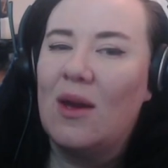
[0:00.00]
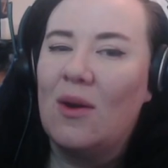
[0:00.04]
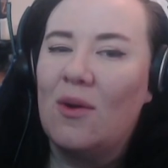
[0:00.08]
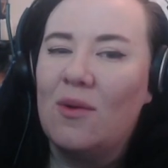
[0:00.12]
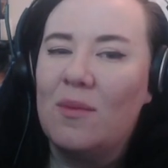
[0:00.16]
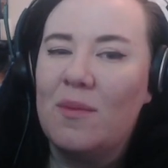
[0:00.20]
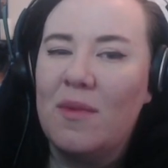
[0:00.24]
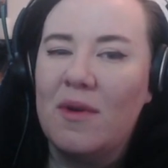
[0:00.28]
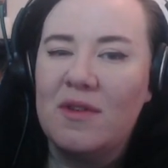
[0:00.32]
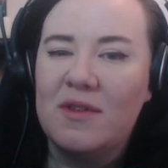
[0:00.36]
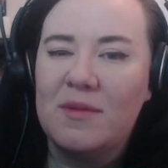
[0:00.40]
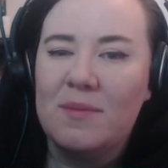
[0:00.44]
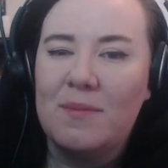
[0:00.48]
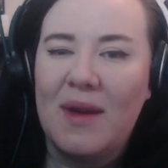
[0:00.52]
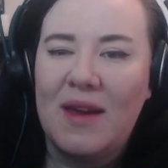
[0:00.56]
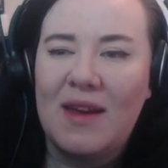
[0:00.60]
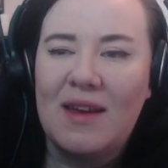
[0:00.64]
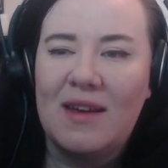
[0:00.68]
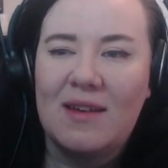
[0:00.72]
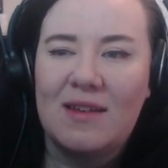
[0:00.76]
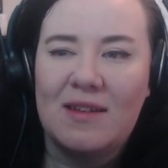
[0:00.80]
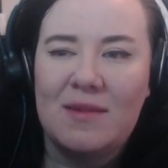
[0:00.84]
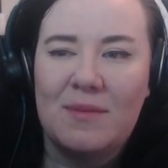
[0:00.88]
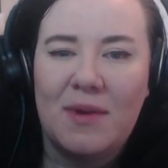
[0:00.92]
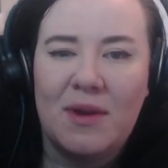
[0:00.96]
almost
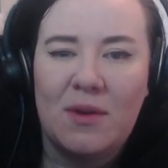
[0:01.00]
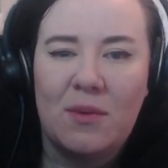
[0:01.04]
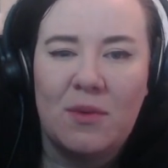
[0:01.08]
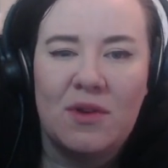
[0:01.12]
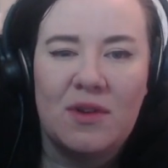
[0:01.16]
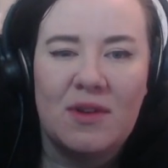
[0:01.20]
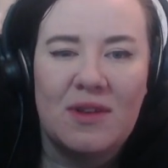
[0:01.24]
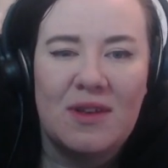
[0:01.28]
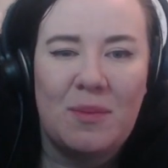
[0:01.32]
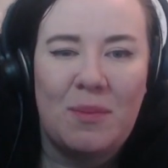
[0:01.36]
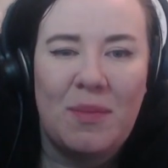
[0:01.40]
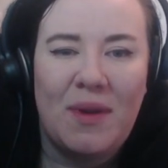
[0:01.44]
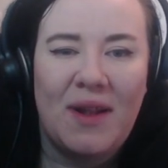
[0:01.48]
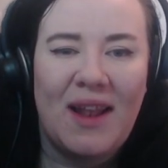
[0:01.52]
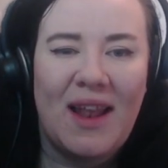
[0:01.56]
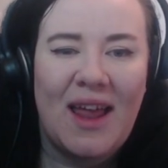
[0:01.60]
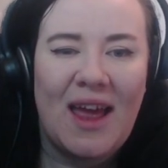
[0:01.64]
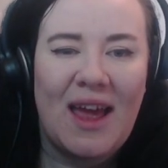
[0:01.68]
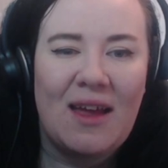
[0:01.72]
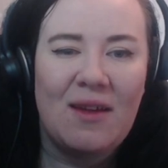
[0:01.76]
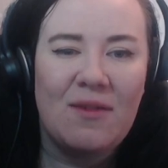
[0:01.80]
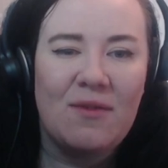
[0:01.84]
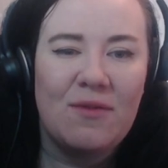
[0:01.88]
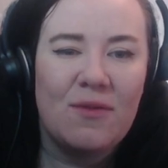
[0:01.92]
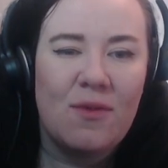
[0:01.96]
makes me want to
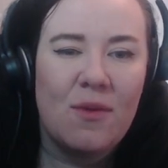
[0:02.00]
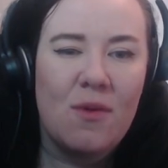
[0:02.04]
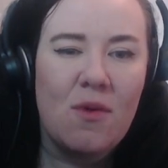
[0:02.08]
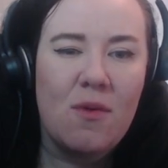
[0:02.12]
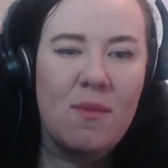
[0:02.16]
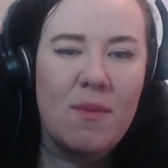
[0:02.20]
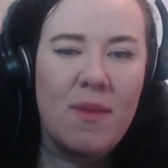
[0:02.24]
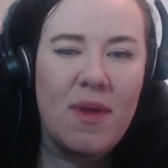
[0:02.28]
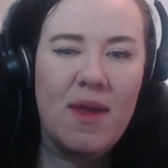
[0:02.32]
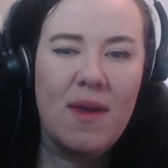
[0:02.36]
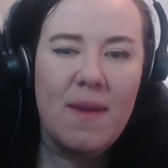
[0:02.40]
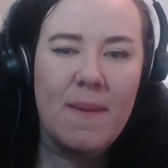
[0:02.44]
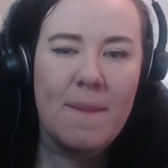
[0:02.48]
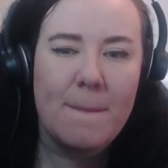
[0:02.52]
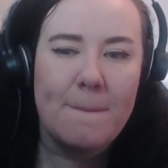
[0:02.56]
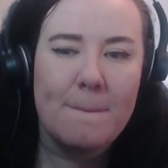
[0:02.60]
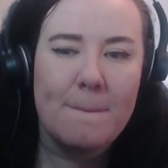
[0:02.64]
platform it.